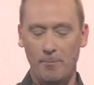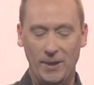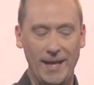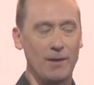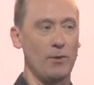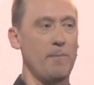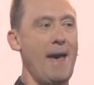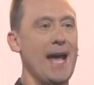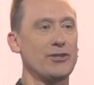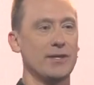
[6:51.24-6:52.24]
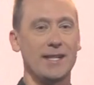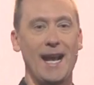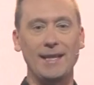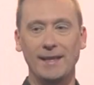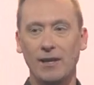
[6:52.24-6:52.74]
playing with matches, and
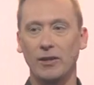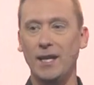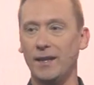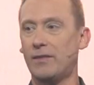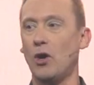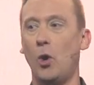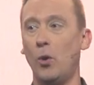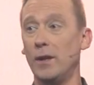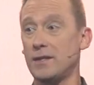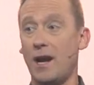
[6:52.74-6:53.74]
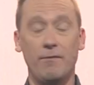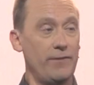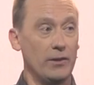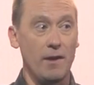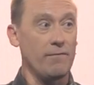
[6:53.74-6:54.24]
I literally lit the whole entire
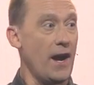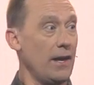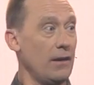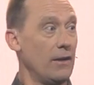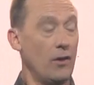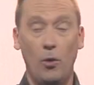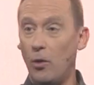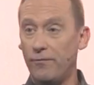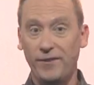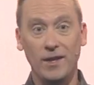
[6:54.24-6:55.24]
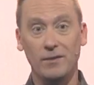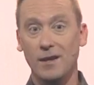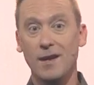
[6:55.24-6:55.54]
field on fire, the whole field.